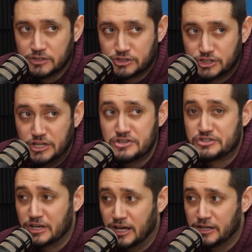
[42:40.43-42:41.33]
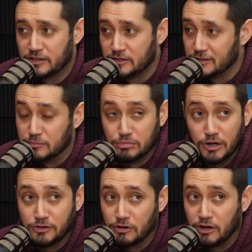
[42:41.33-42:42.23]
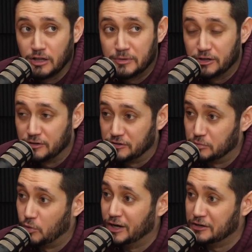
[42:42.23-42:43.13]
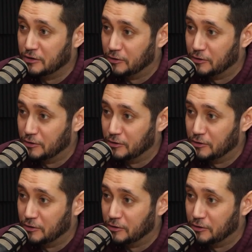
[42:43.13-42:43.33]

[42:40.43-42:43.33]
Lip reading: She said, brother, all I'm hearing is white